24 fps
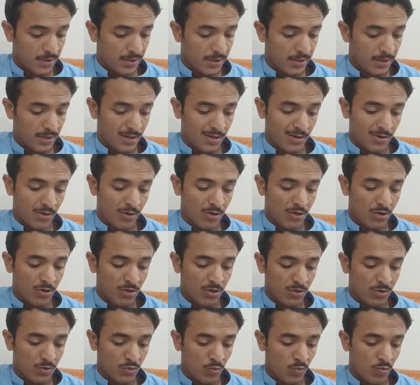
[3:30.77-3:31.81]
In order
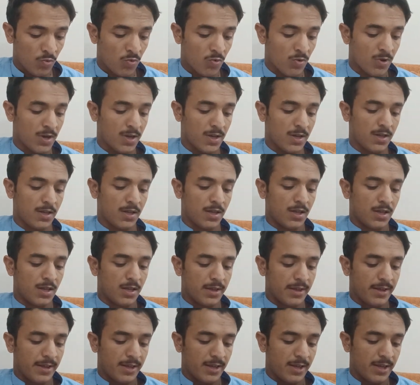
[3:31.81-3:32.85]
to
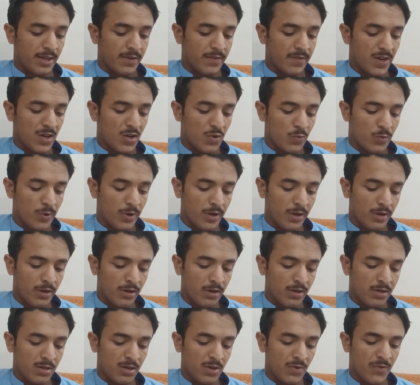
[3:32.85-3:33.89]

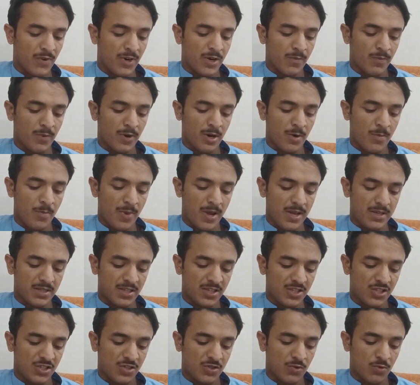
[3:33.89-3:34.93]
evaluate the verbal
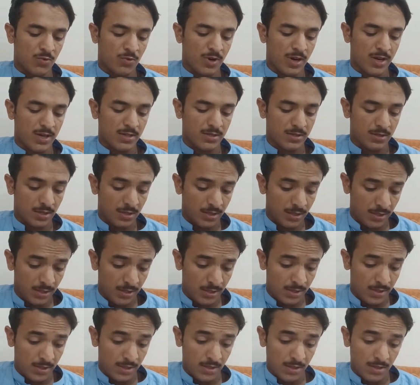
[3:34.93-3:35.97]
message correctly,
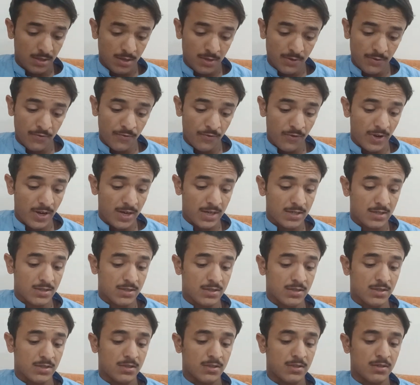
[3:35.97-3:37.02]

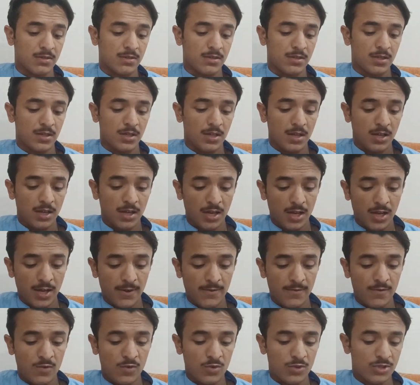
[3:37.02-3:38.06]
facts have
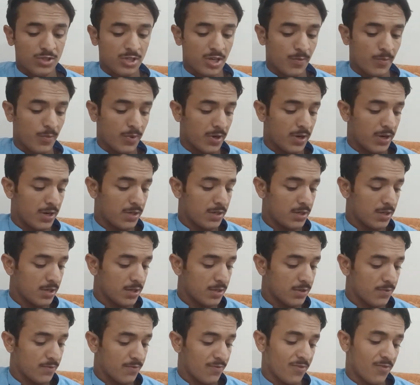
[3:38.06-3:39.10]
to separate it
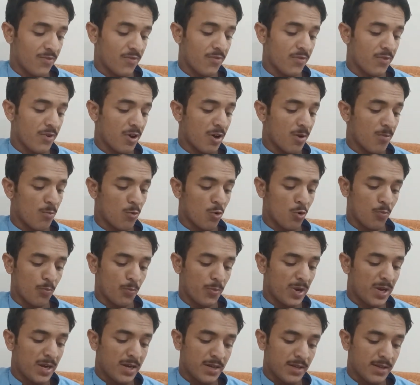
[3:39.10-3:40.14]
from
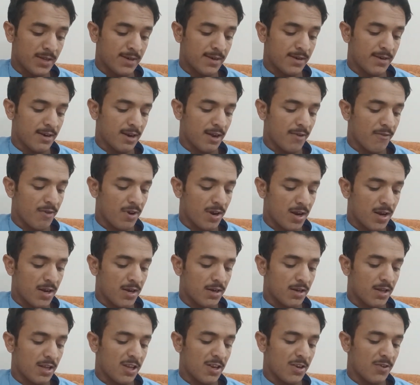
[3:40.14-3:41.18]
opinion, relevant
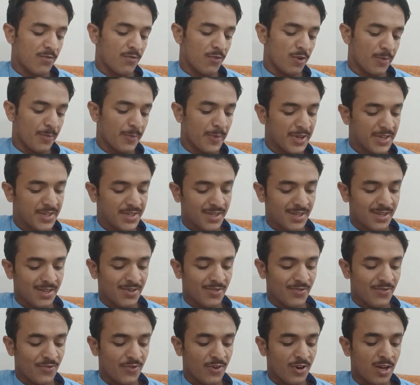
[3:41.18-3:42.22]
information
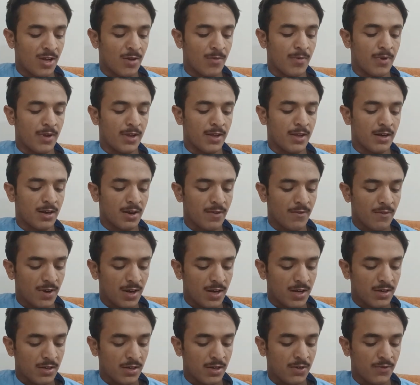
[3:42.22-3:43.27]
from
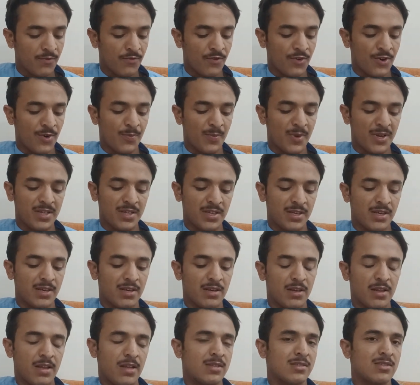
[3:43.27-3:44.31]
irrelevant information,
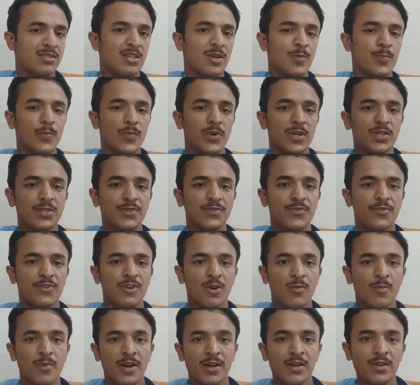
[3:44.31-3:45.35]
examples
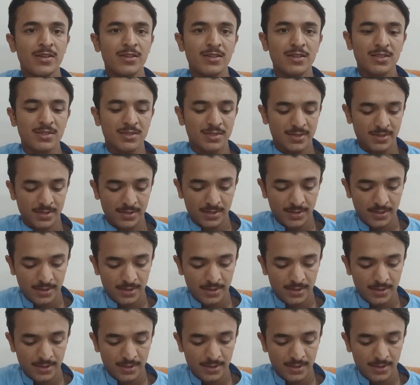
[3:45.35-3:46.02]
from ideas,